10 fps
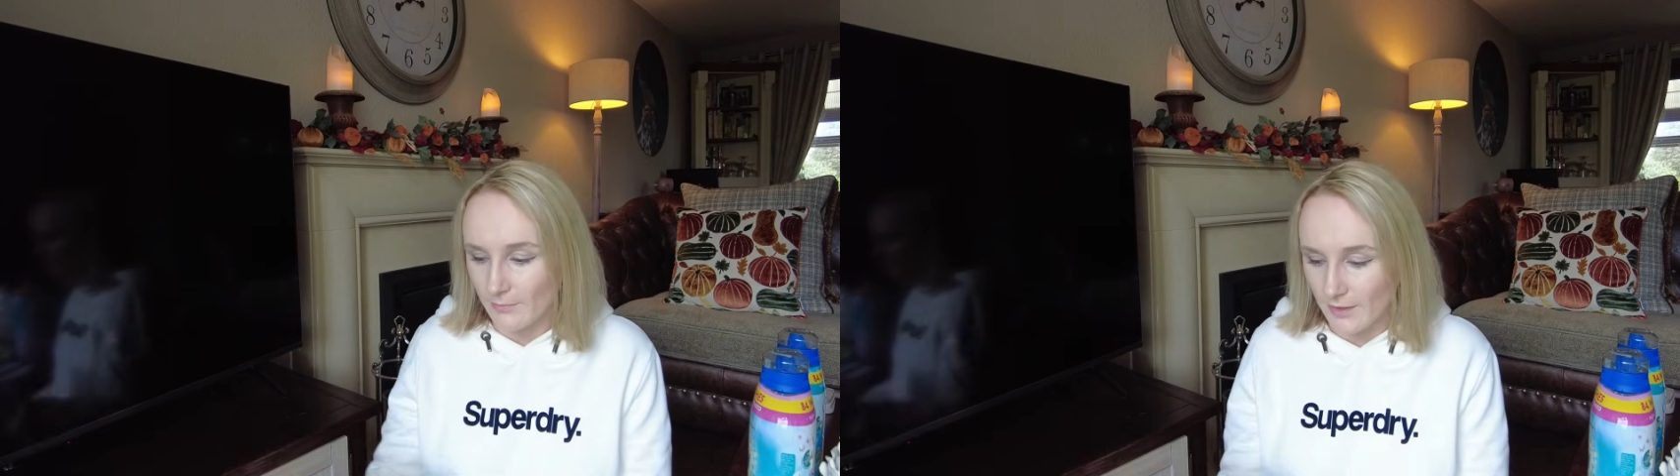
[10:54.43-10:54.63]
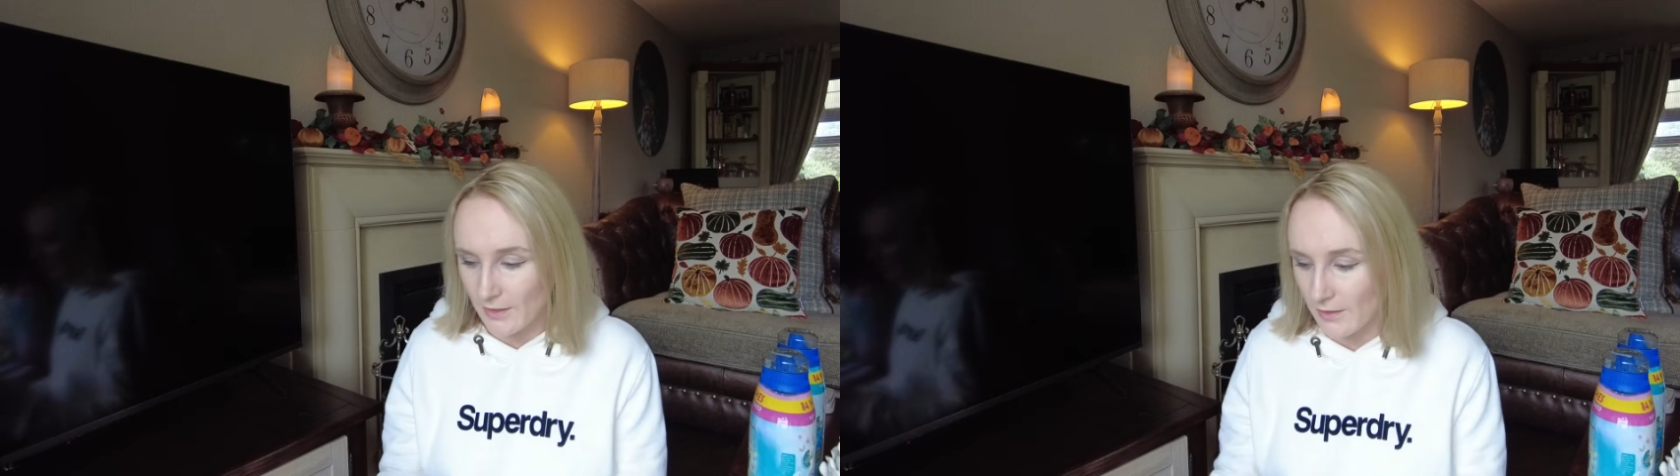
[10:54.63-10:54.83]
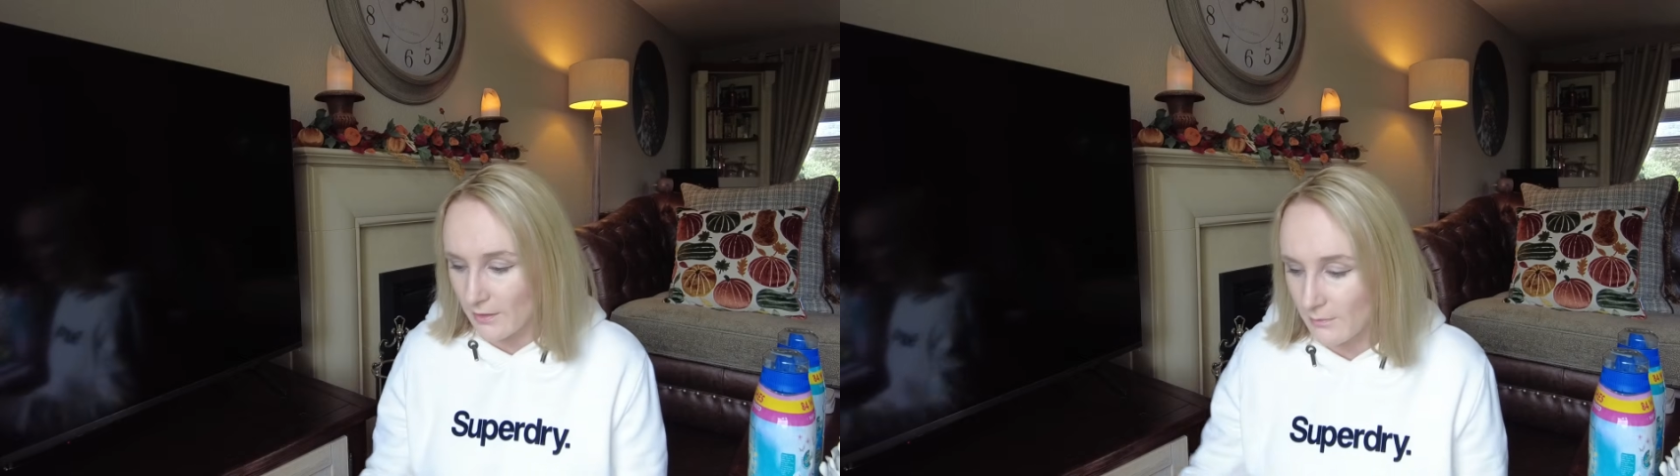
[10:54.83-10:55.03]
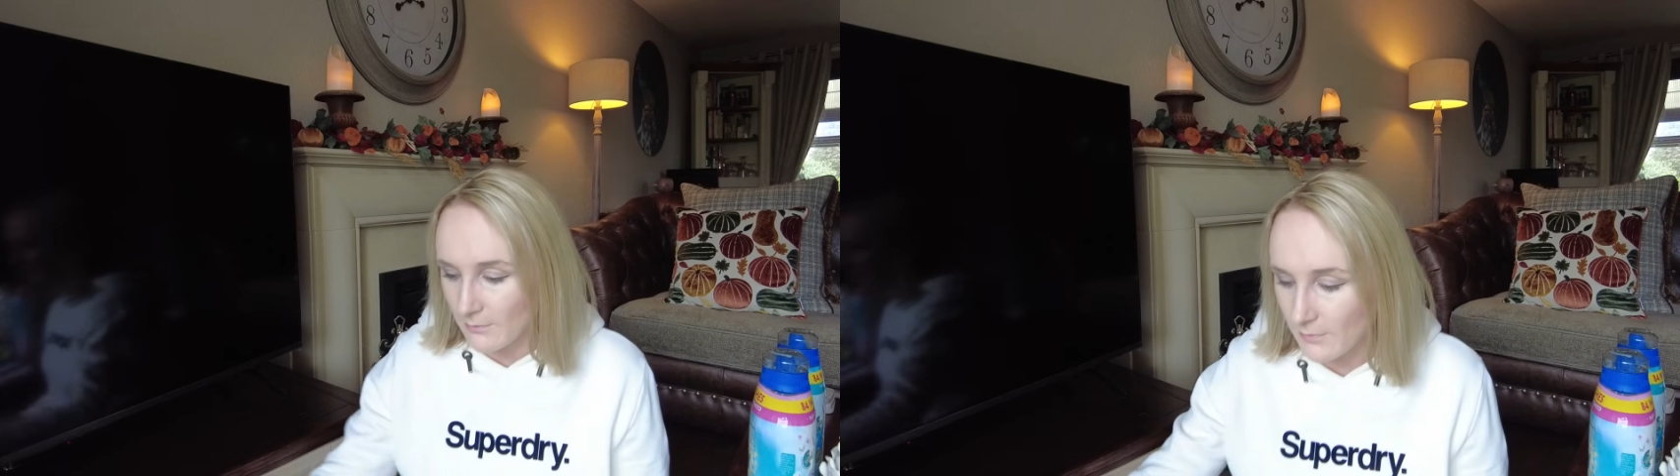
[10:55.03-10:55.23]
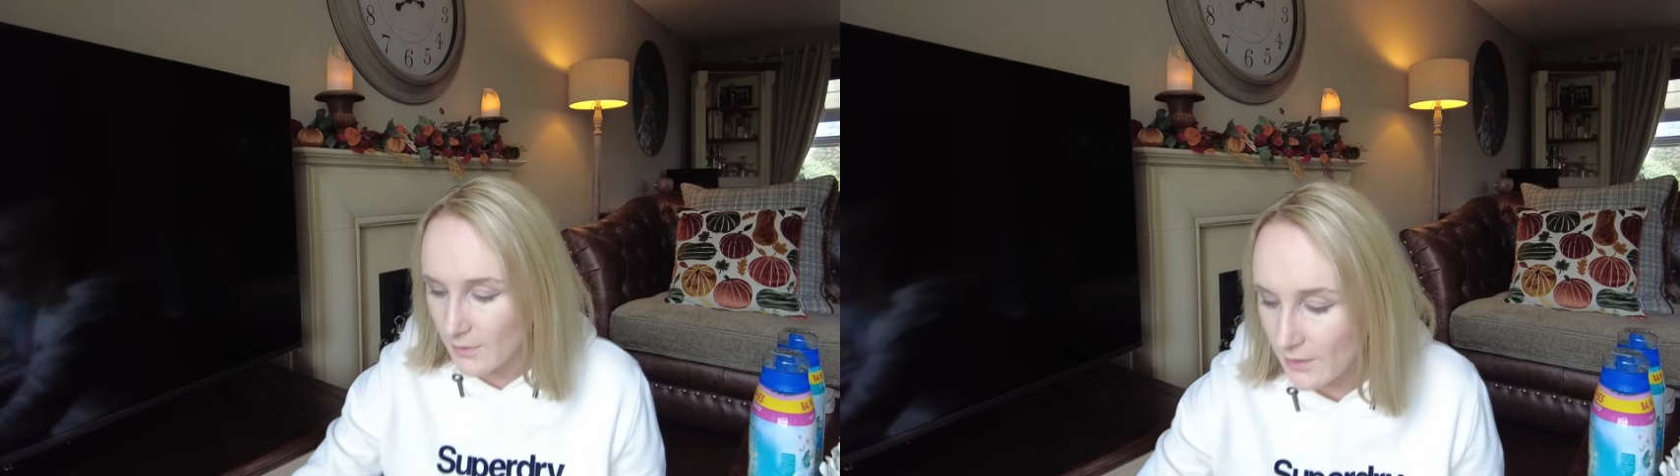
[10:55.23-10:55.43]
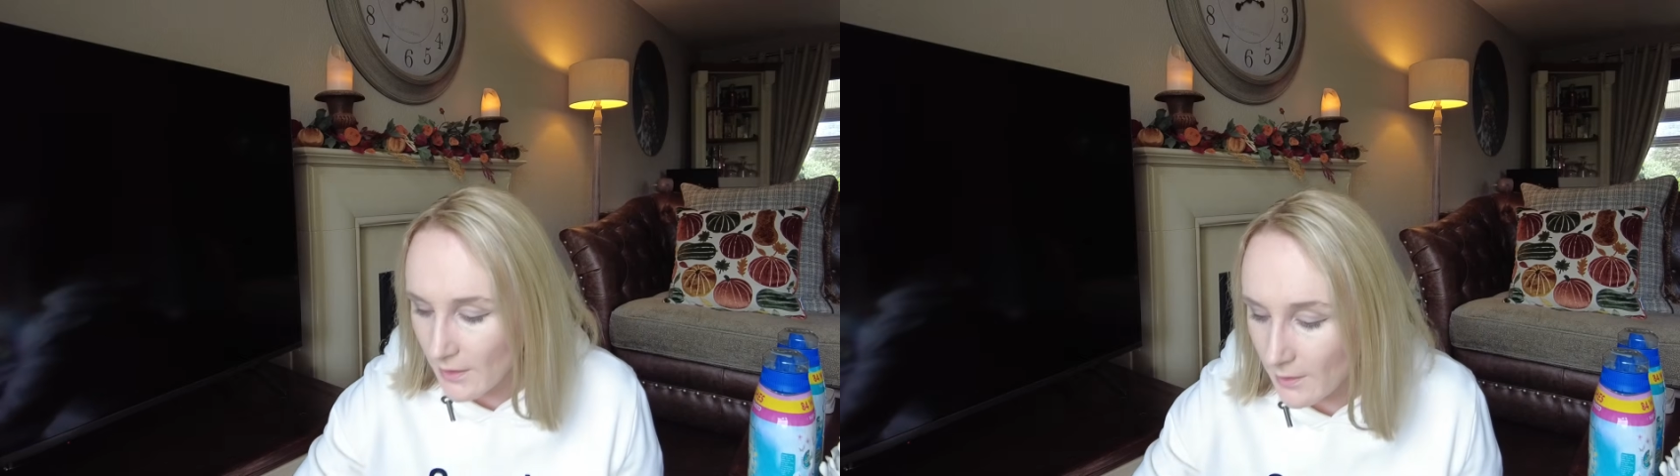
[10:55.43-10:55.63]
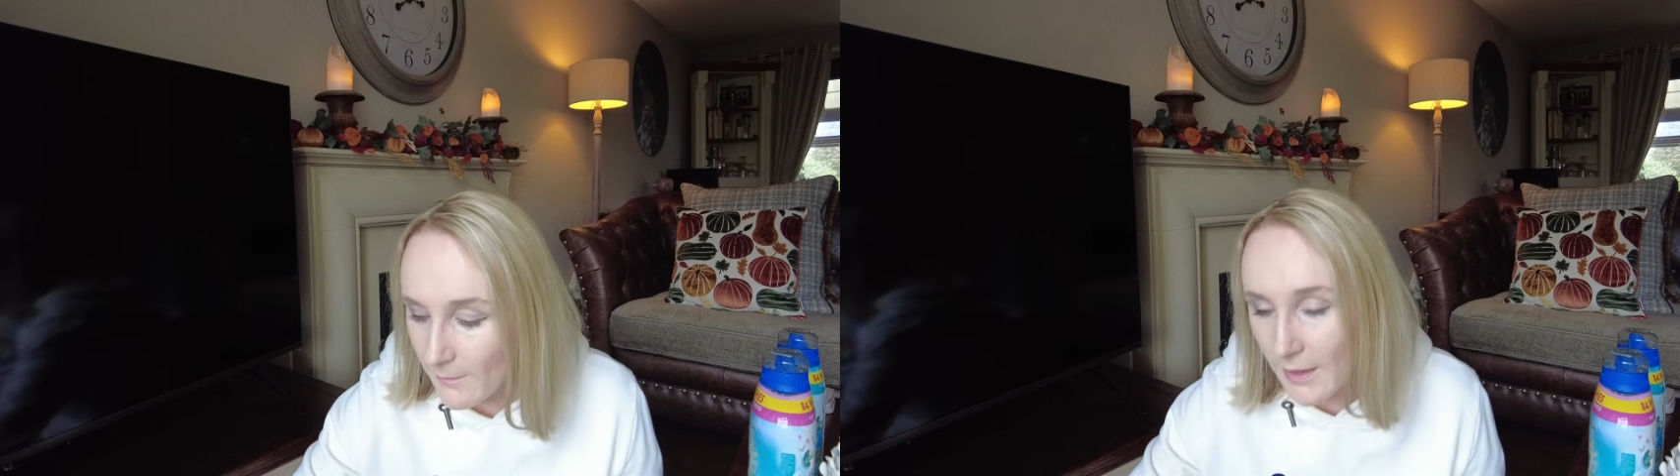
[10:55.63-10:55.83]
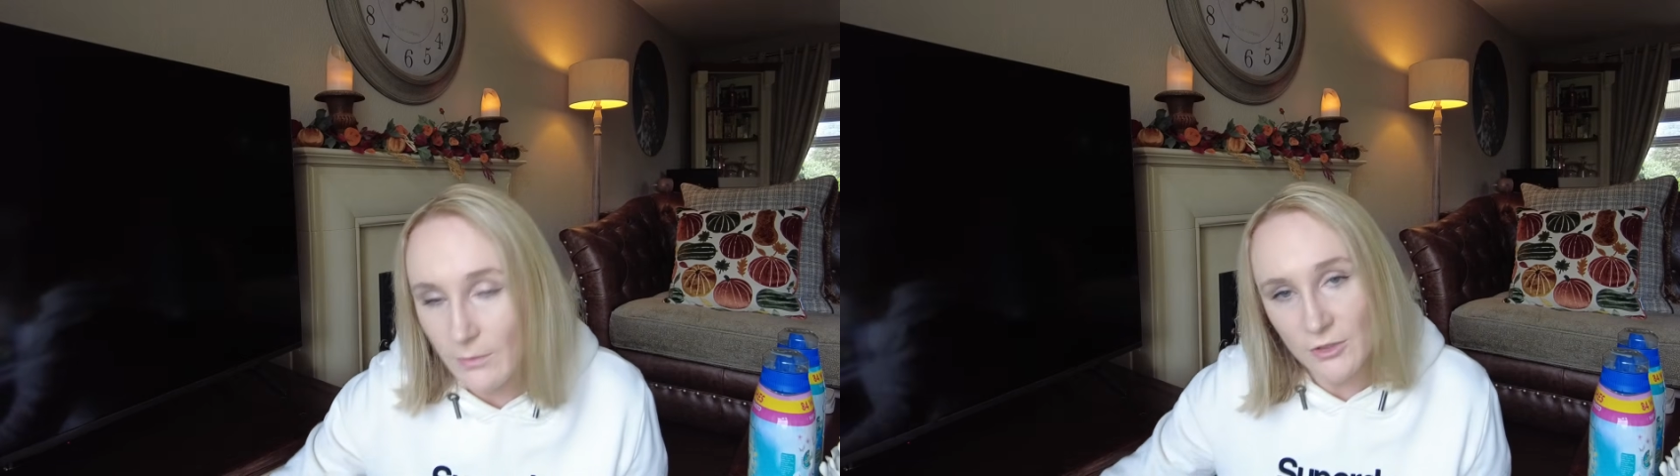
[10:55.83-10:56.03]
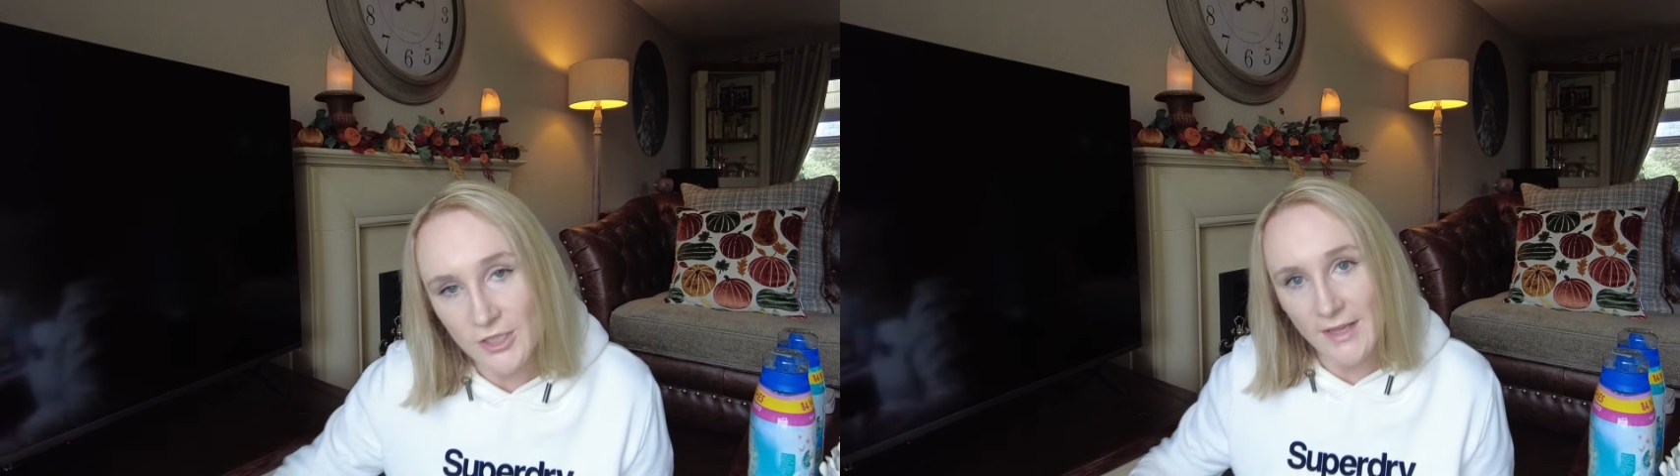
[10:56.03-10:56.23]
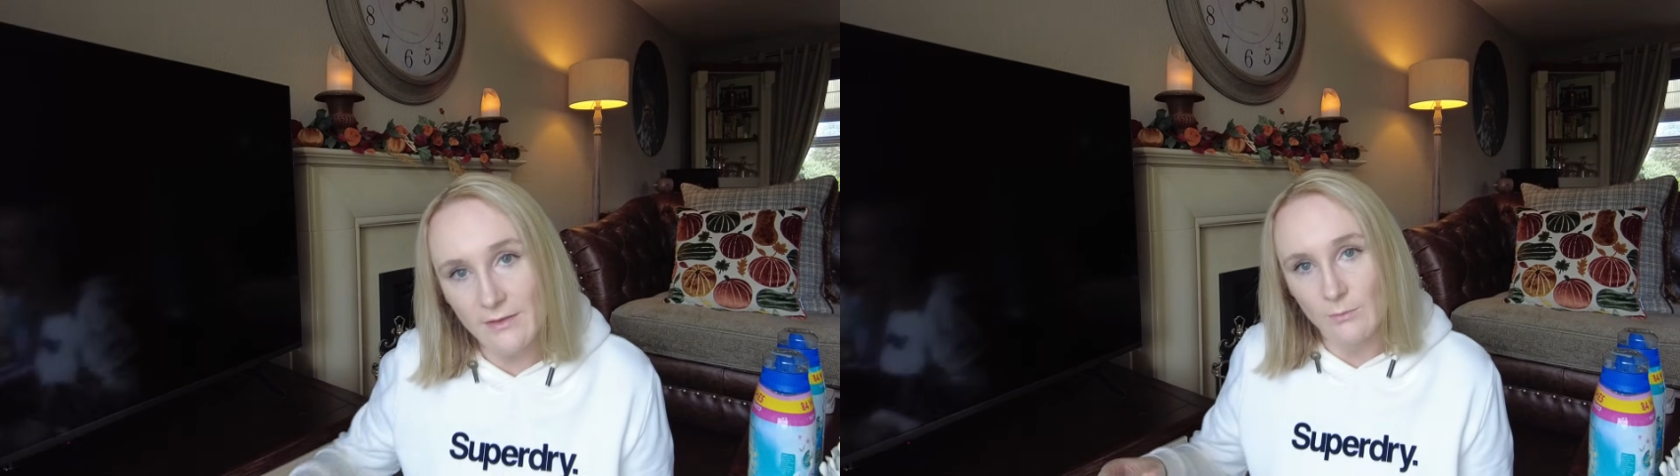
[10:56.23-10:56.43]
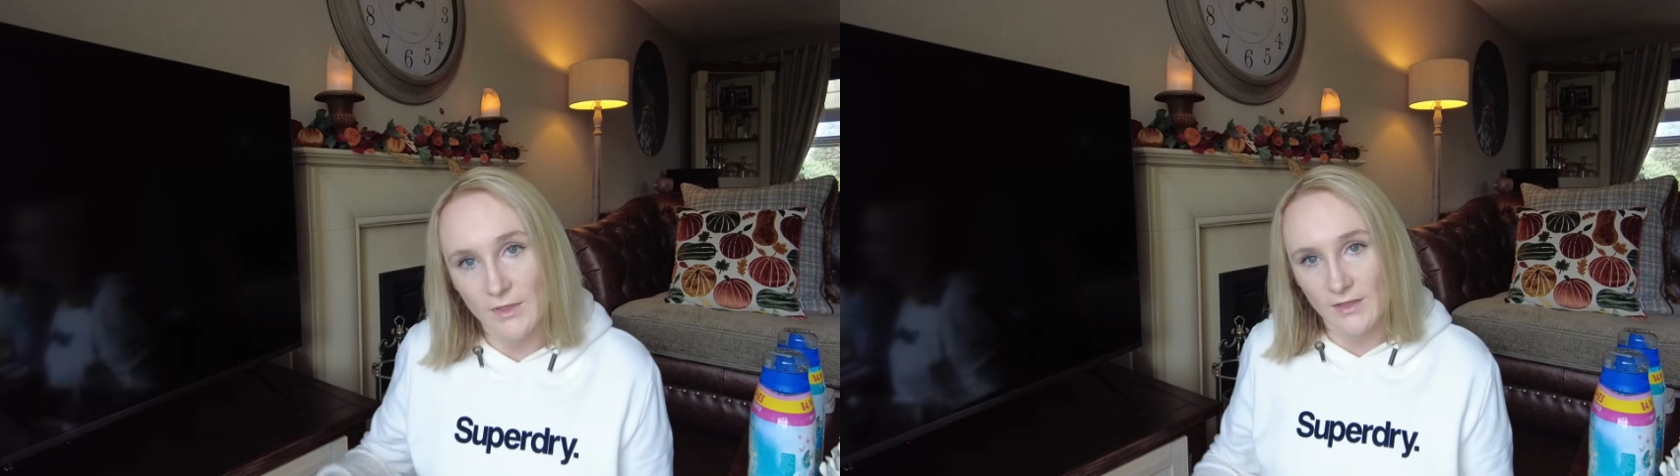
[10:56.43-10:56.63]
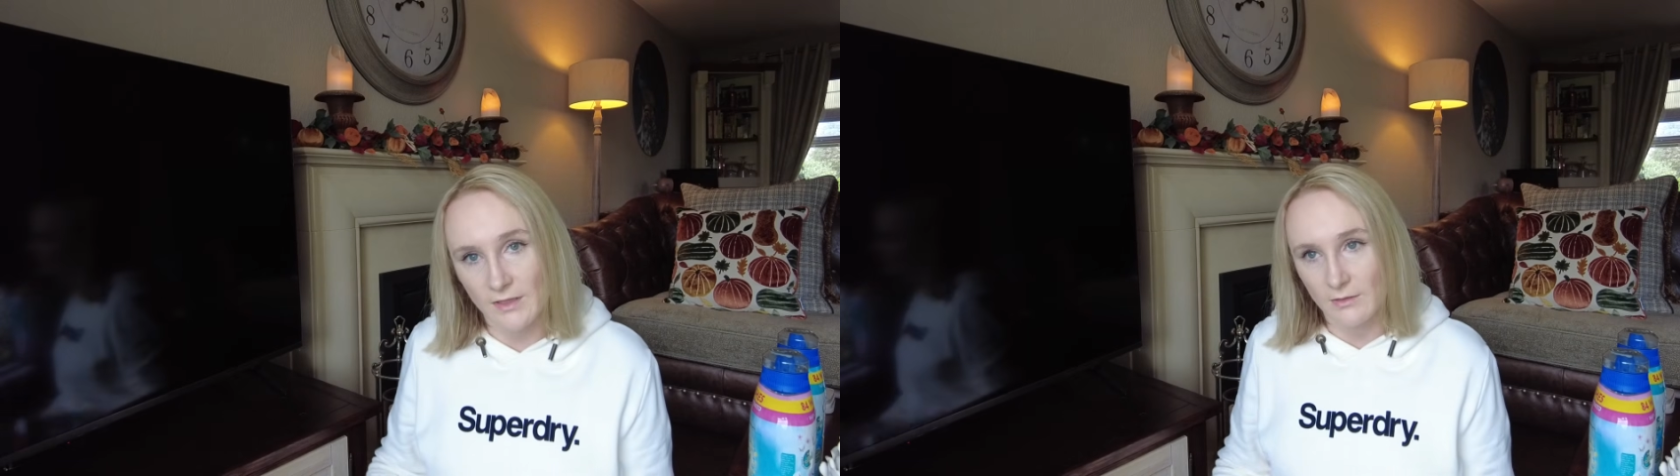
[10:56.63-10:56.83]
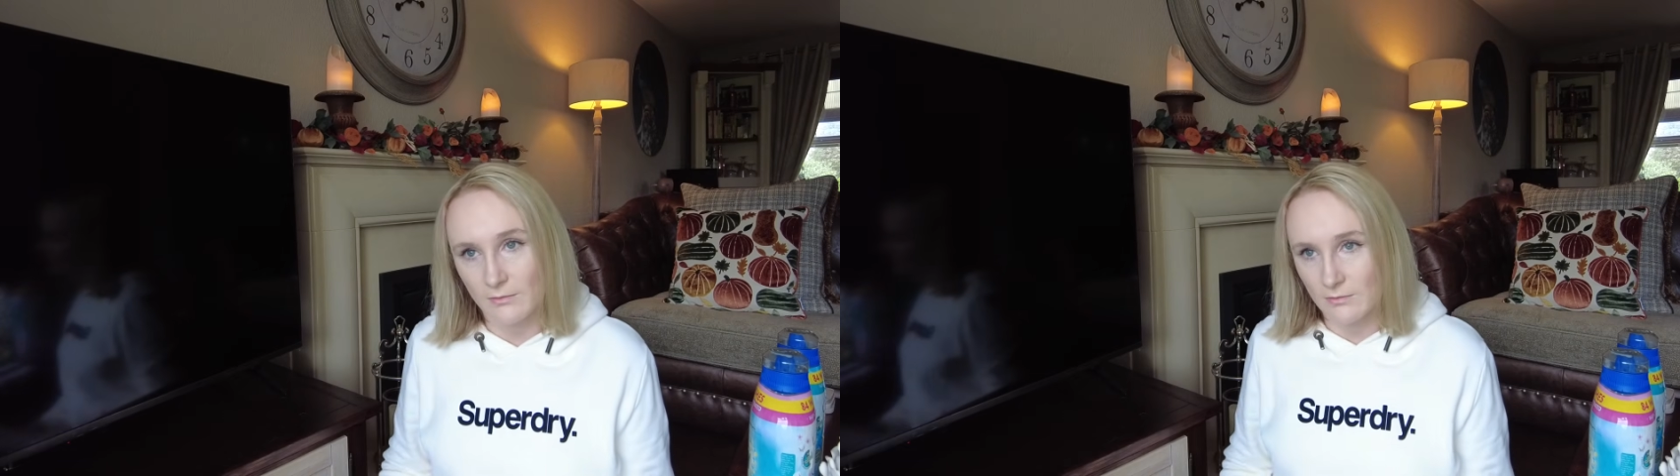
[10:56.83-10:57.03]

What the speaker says: but I will share them with you.